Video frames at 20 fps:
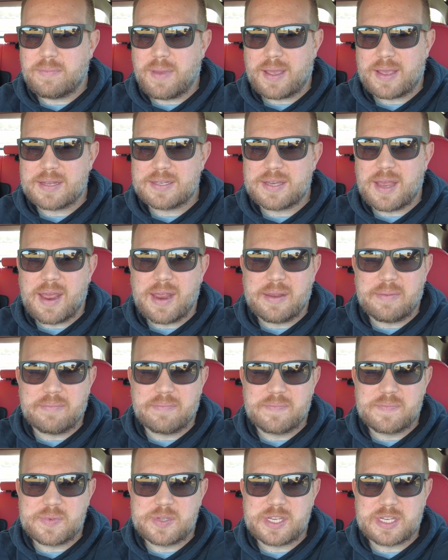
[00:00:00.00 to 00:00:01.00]
in time
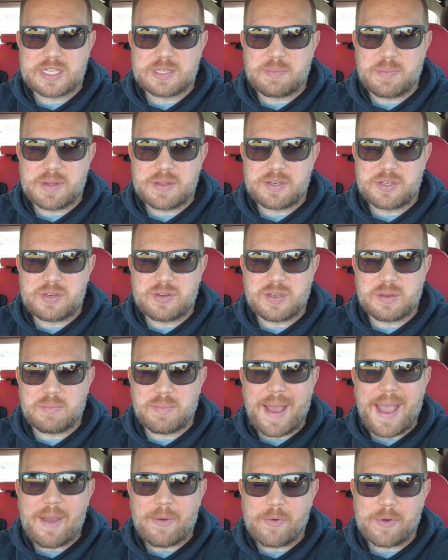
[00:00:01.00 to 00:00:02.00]
6 months, you could
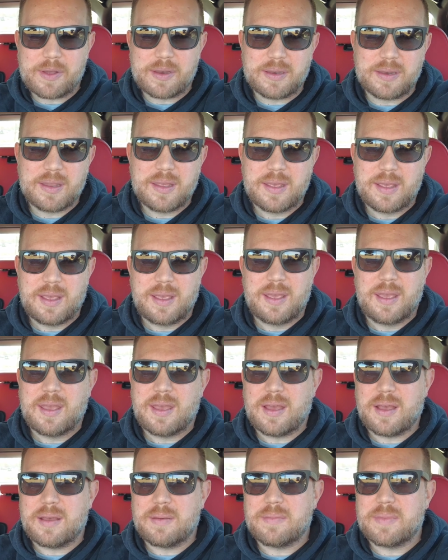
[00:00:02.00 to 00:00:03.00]
buy one
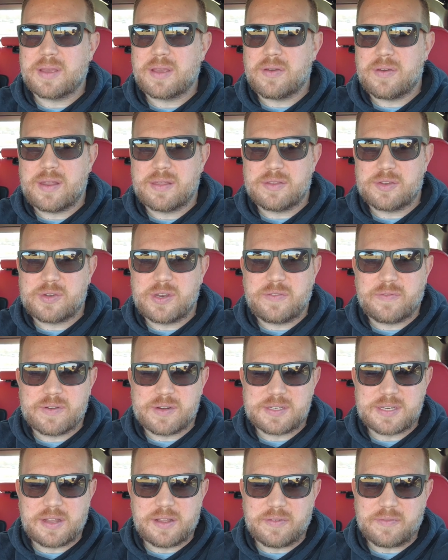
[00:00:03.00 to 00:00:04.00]
and go down the street
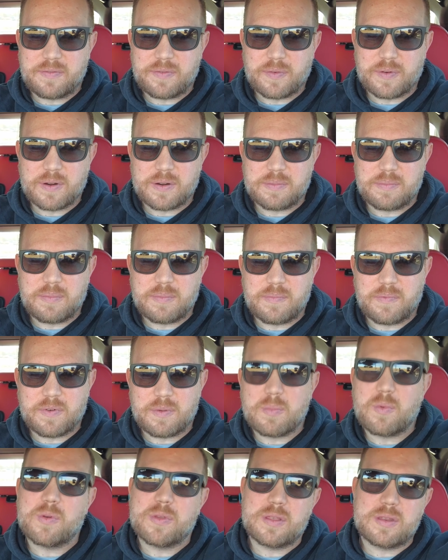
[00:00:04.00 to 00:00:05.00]
sell it for
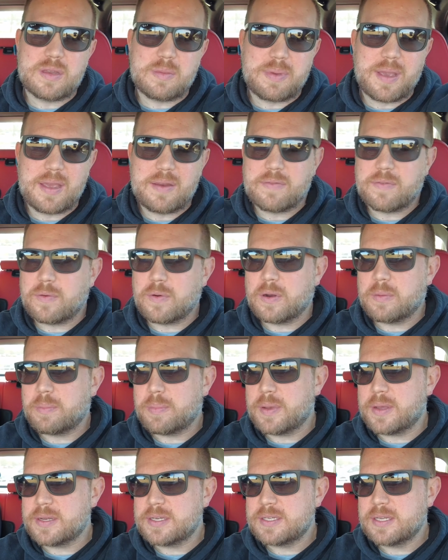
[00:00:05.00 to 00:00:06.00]
more than you paid for it.
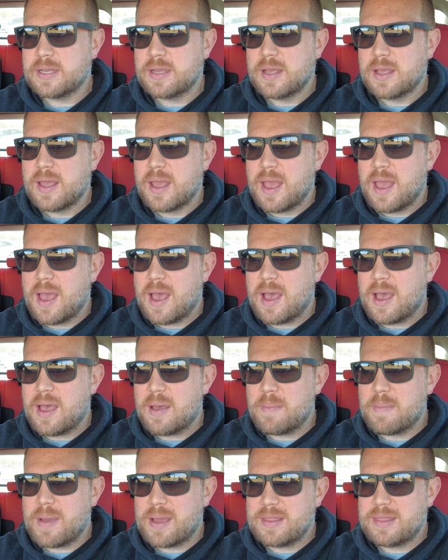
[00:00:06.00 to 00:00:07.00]
But
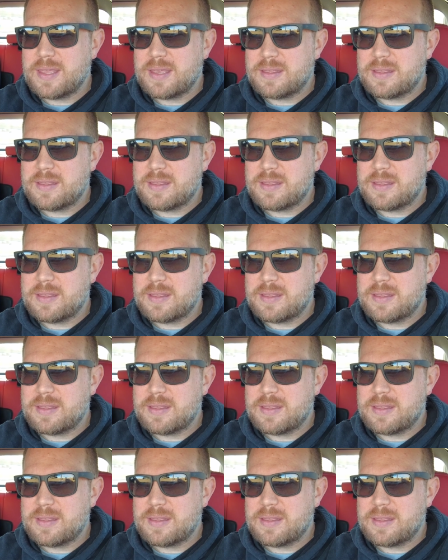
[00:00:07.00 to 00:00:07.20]
I think